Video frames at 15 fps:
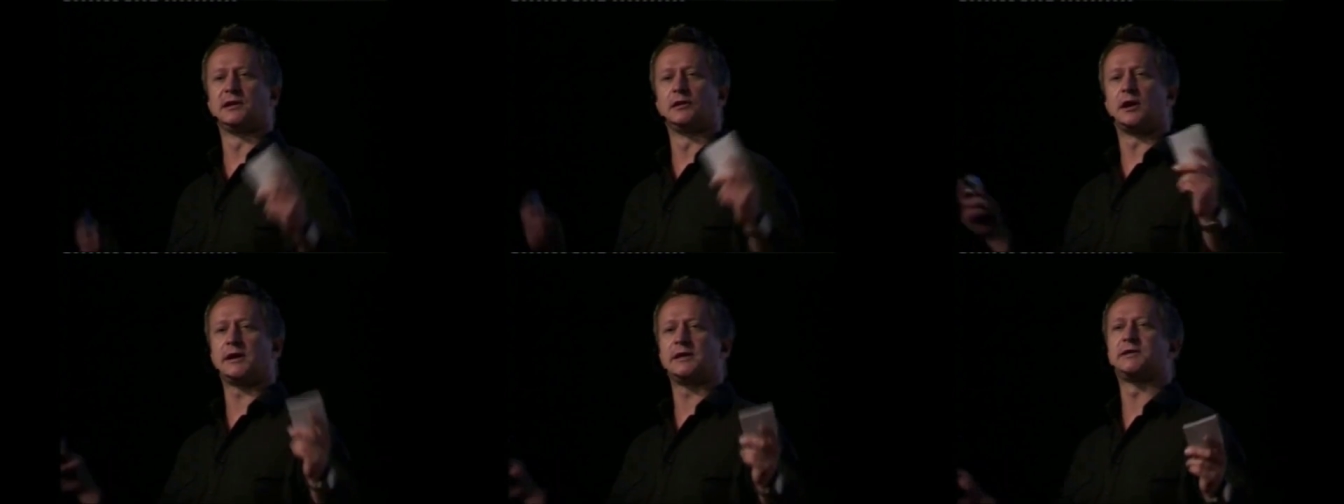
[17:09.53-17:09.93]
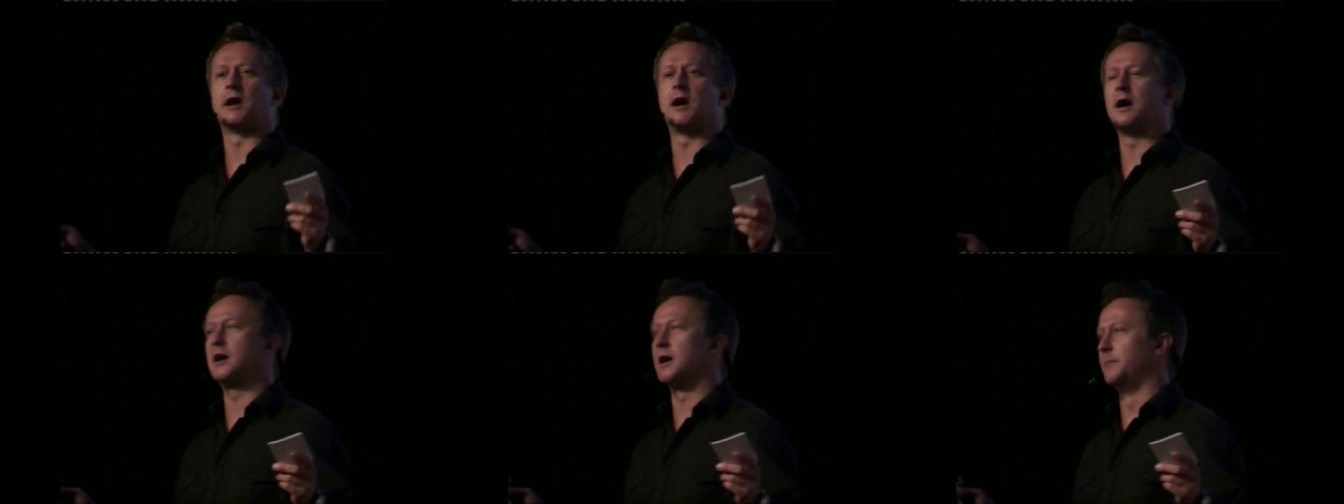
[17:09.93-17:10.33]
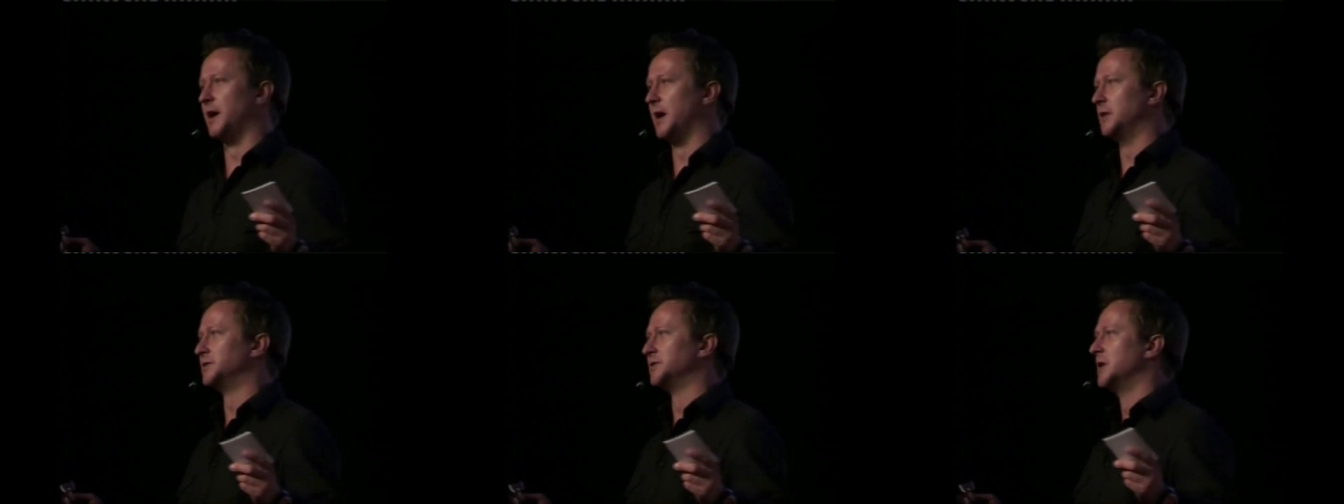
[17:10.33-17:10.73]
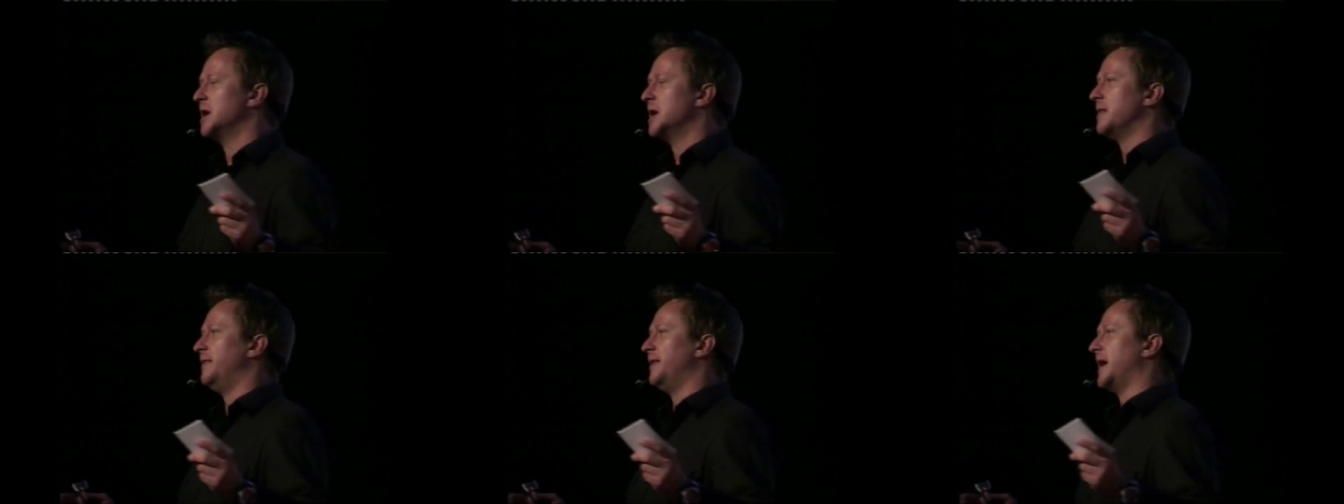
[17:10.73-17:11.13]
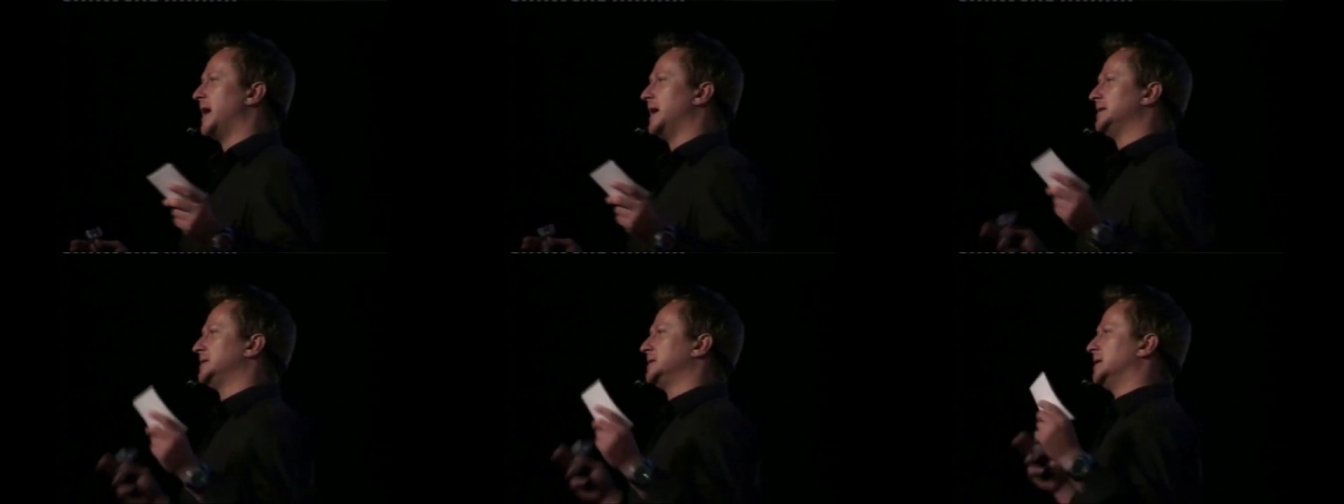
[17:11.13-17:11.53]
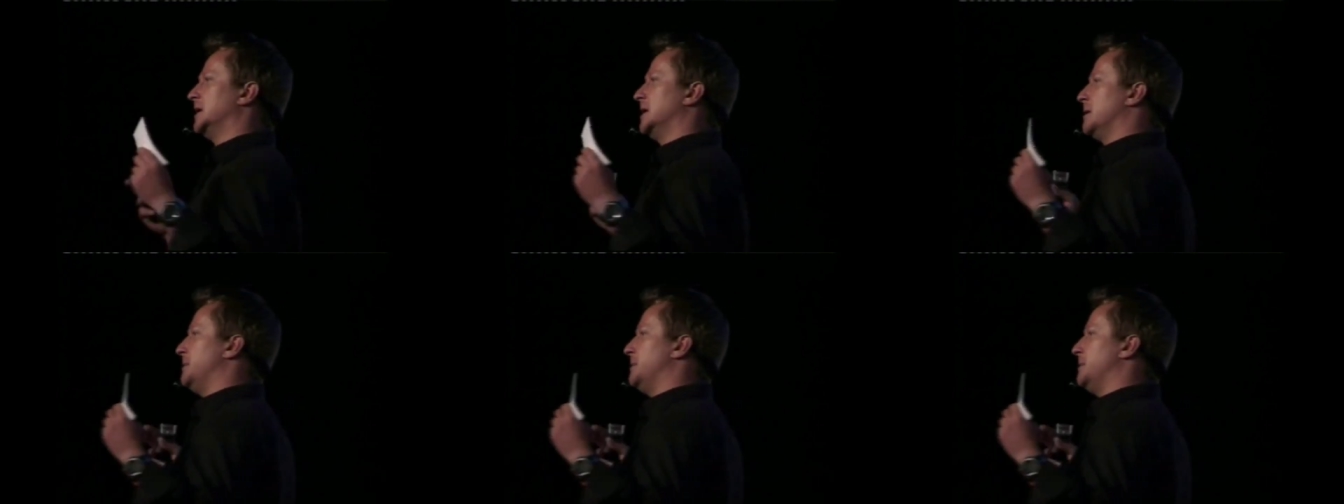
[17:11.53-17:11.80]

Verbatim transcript: There's a lot of talk about that